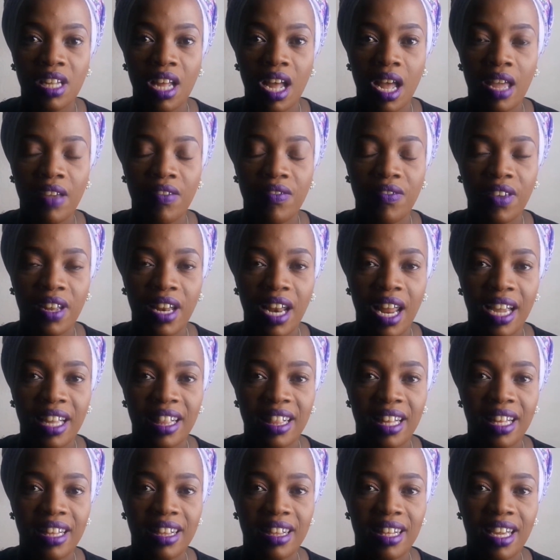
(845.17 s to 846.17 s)
I feel like
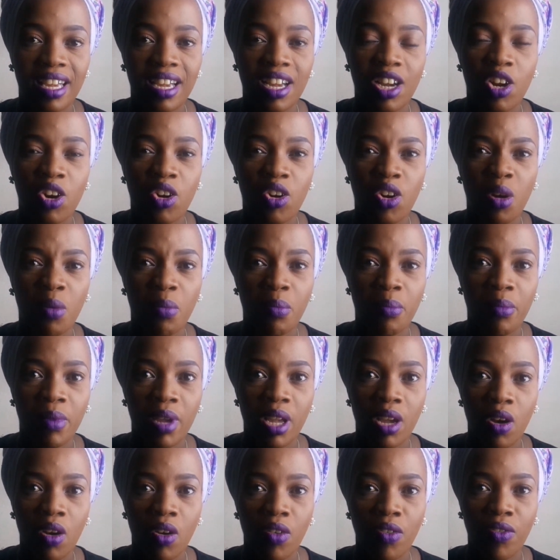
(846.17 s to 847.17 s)
that thing robbed
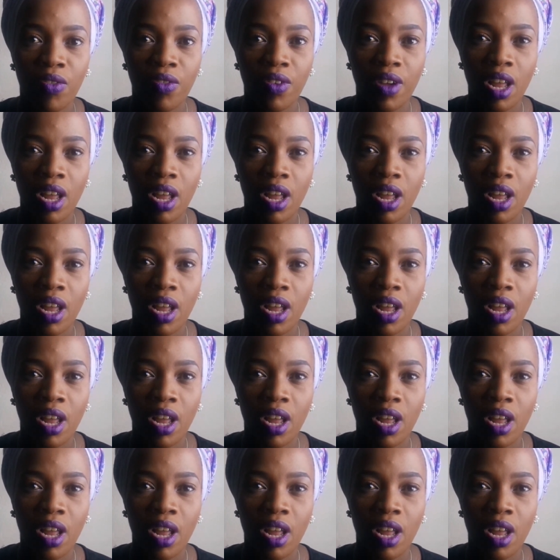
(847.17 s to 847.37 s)
me of